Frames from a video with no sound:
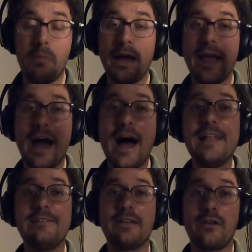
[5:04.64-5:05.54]
by
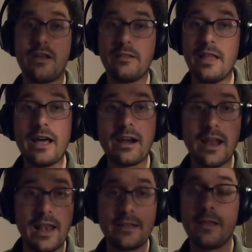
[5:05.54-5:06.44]
altering the
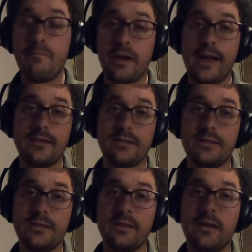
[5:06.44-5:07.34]
relative
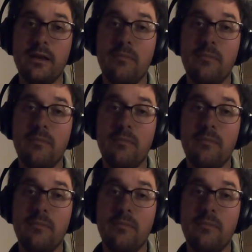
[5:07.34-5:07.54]
prices